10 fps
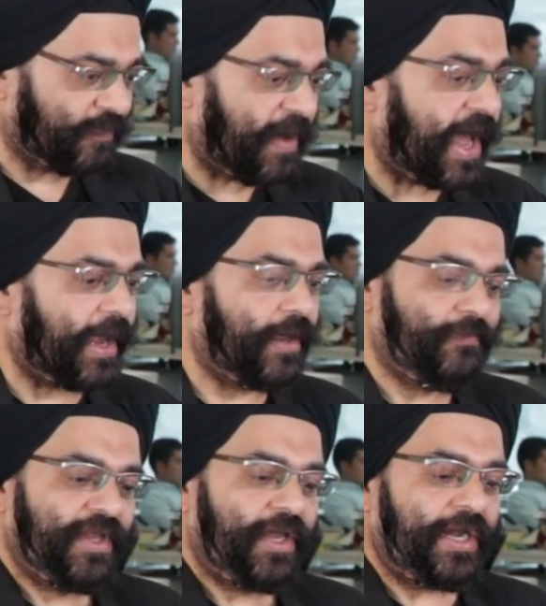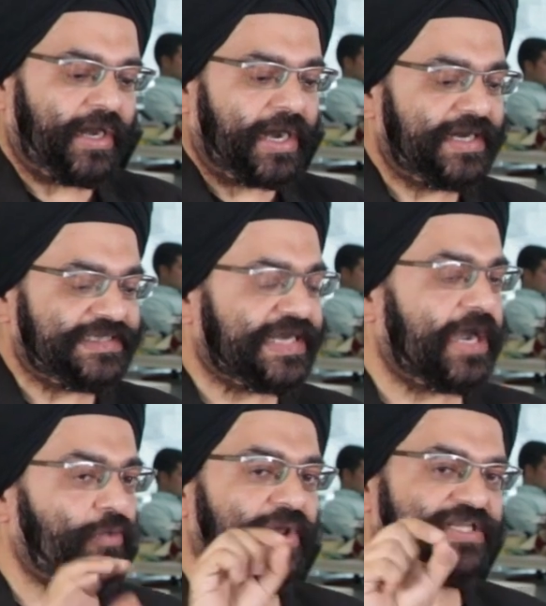the Pi, it
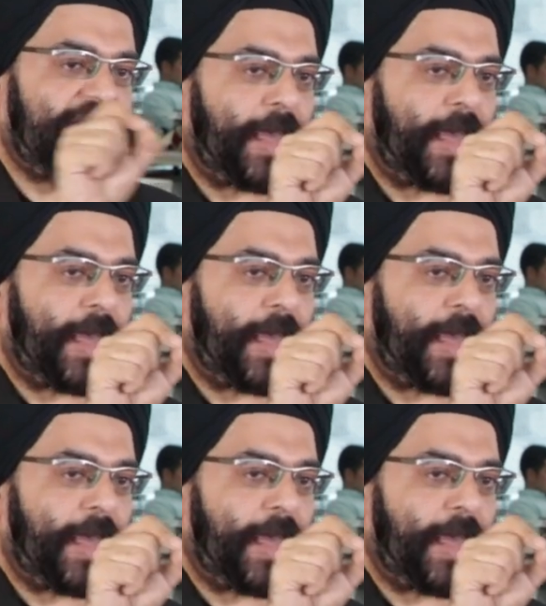understands which